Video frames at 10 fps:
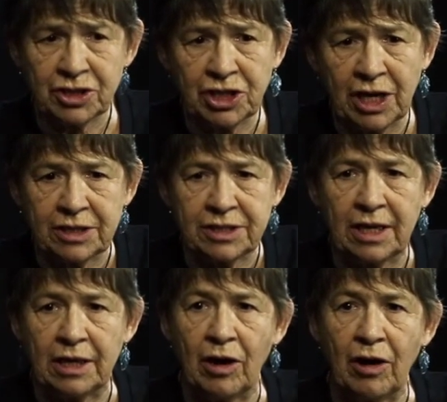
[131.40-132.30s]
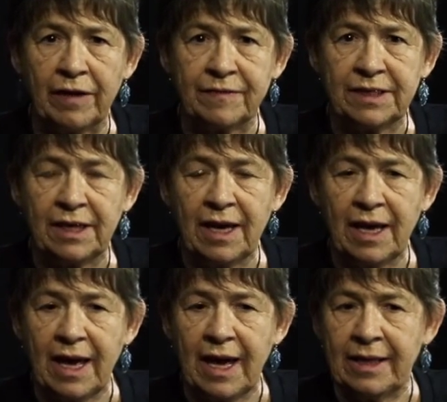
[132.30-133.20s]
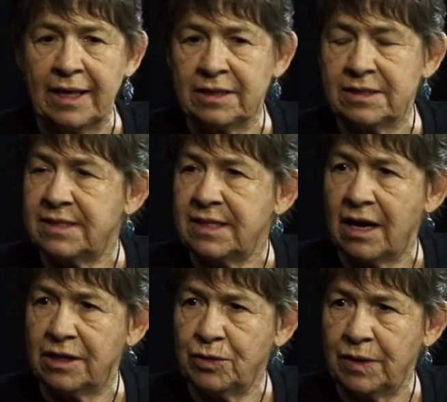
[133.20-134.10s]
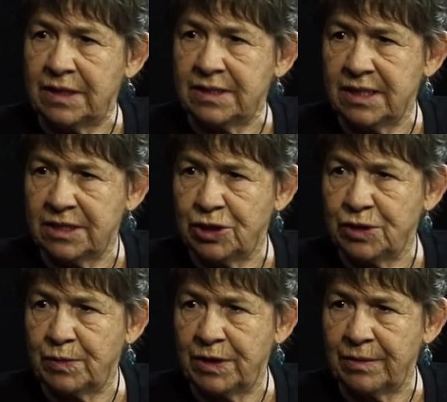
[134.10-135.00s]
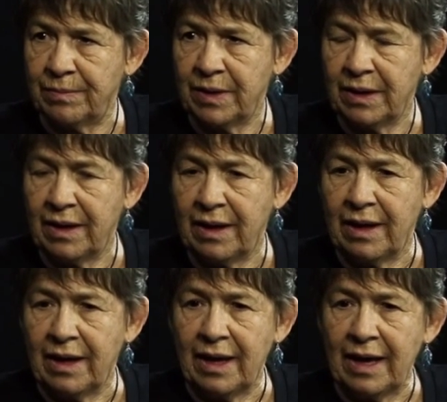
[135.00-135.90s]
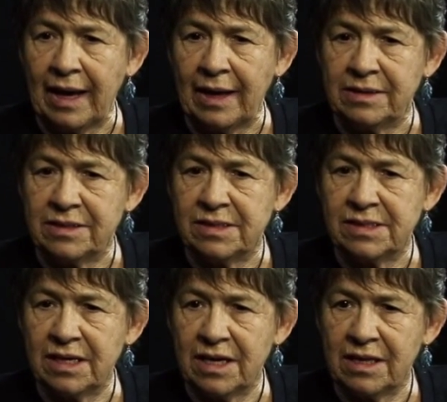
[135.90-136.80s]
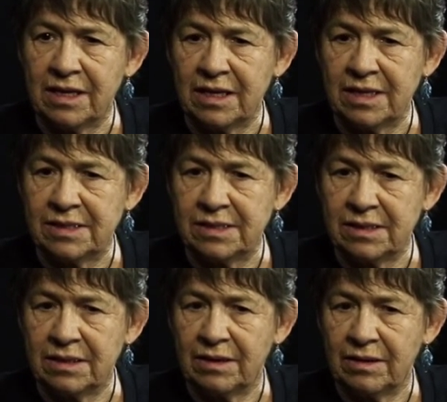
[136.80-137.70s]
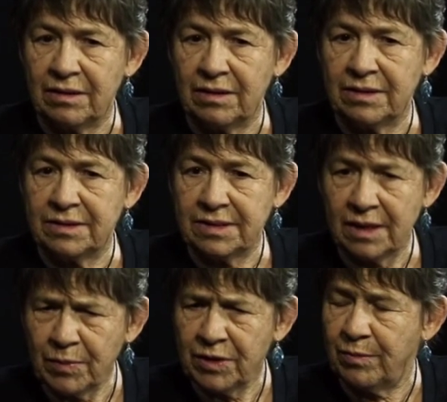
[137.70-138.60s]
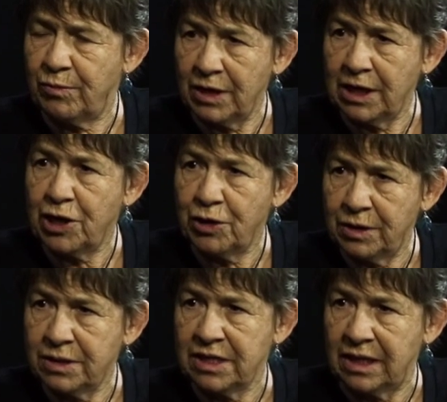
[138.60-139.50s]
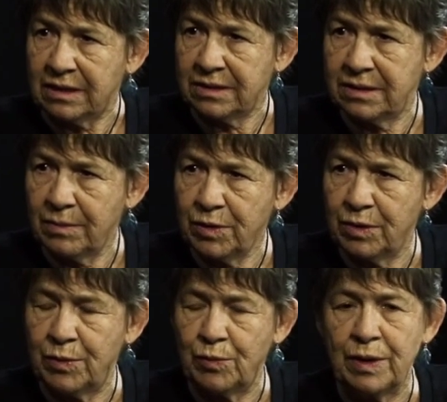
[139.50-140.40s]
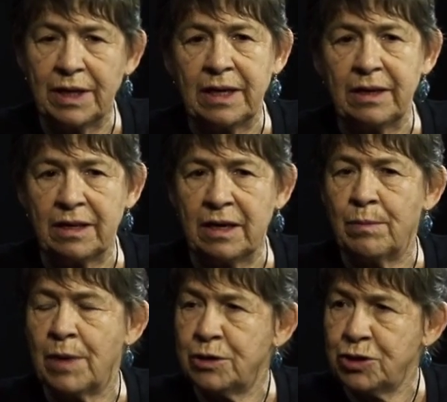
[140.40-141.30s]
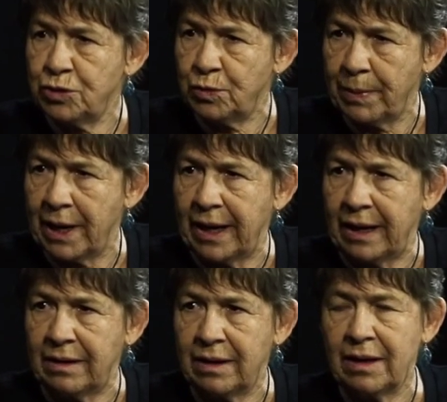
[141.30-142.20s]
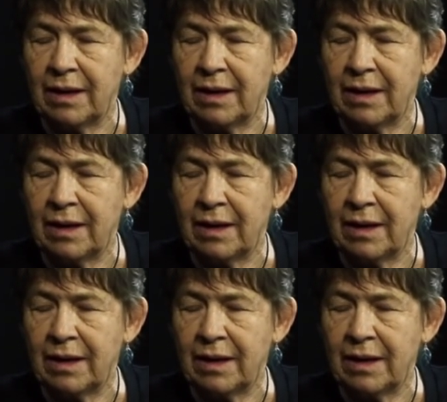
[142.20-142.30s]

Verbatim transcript: to change their lives, and then to start doing the sessions with them, and to see these. Some of them really hurting. Some of them are really the emotional pain